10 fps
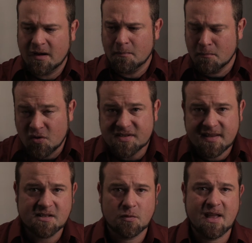Most
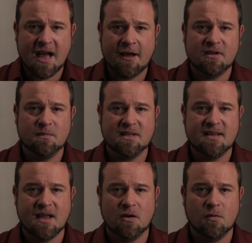things that we have can be
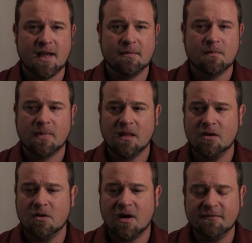taken away.
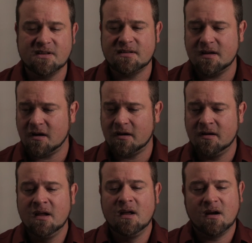Obviously
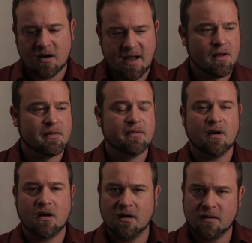our health,
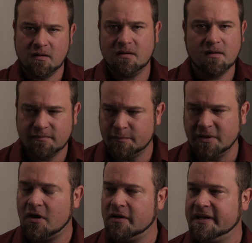our
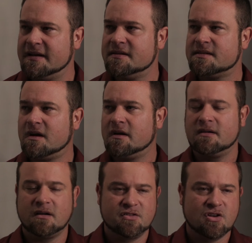belongings,
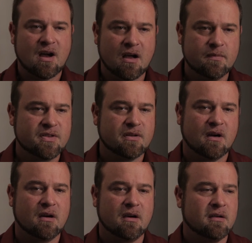our jobs,
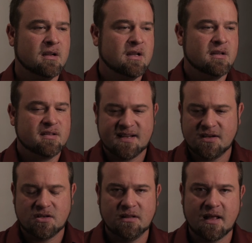our
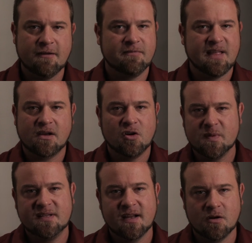station in life, that can all
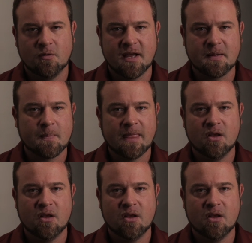be taken away.